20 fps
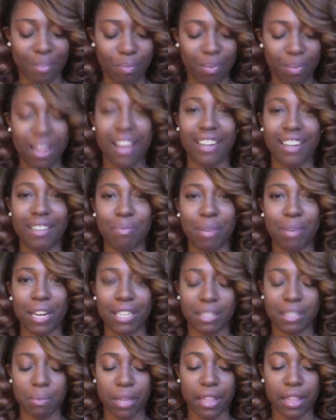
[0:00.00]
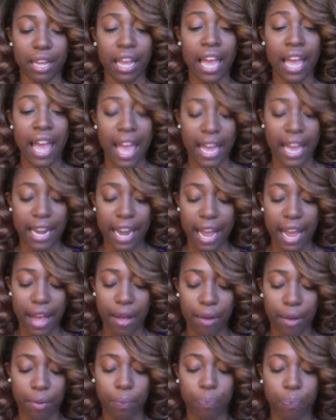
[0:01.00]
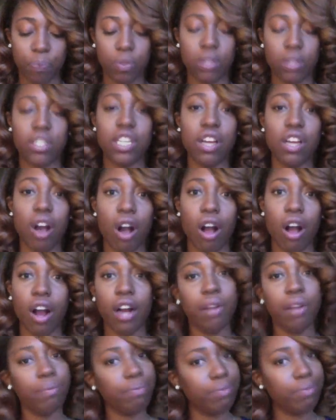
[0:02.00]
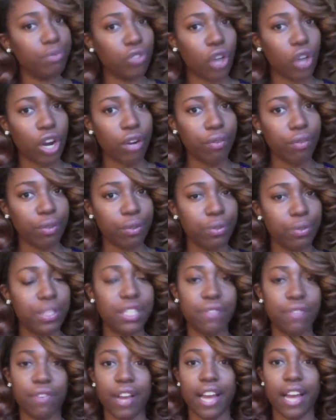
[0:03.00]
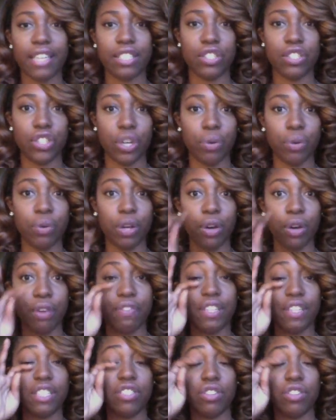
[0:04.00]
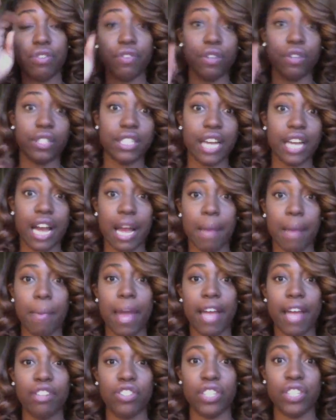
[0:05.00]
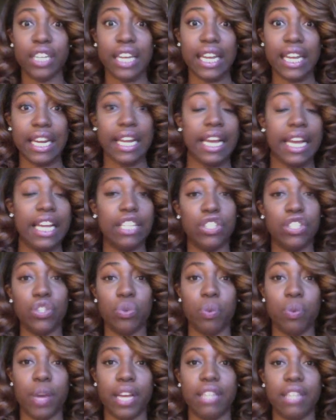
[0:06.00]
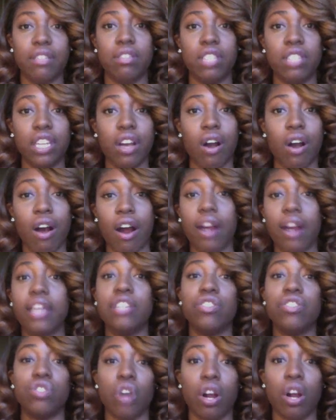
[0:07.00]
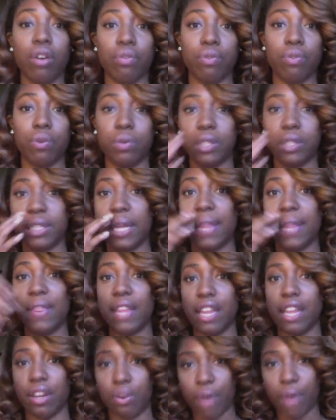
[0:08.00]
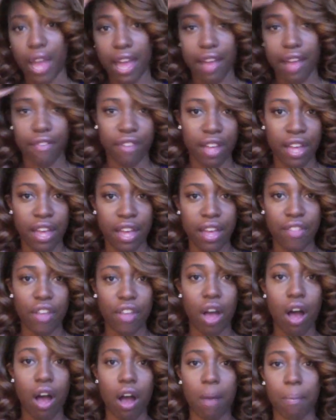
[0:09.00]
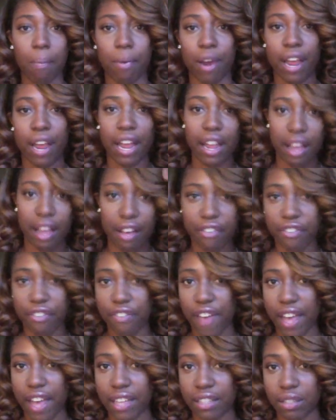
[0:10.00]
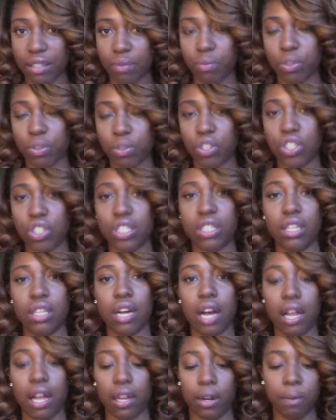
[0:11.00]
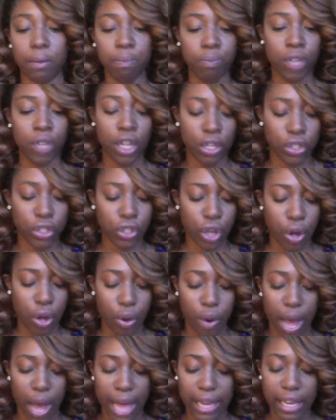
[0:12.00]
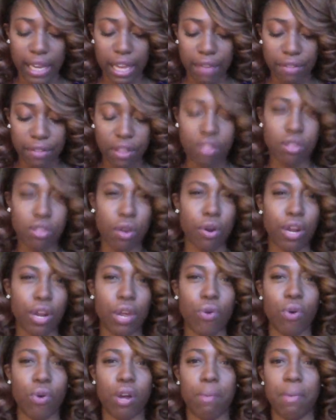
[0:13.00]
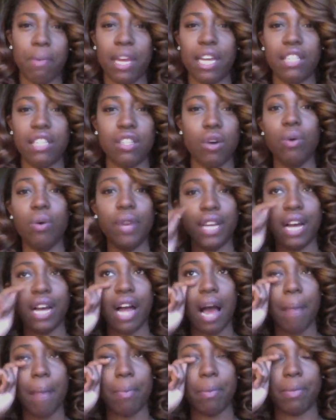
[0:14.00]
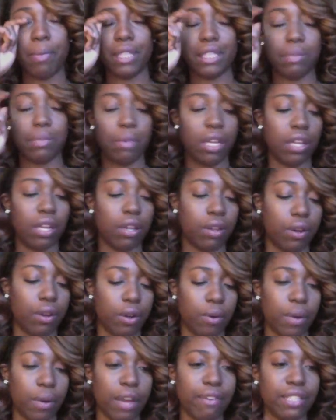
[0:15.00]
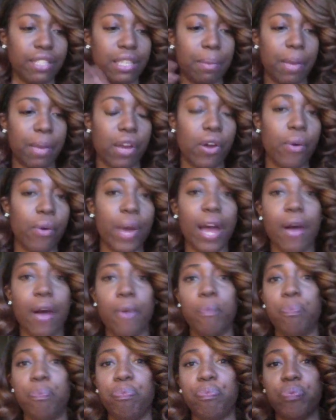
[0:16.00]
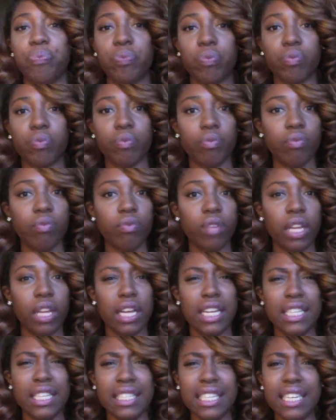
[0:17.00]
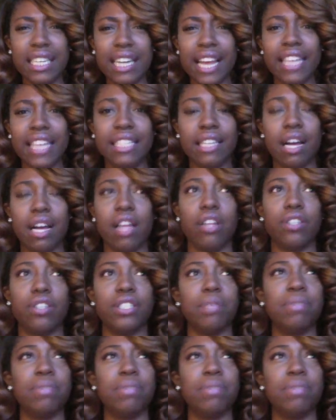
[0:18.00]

Blonde. Blonde's my thing. Now, DR, dark roots, if you guys don't know. If this is your first time actually getting into wigs, DR is dark roots, and then you have the ombre effect, which is the color. So, I love the 30 on me. It always compliments me, every time I go out. It's a nice color.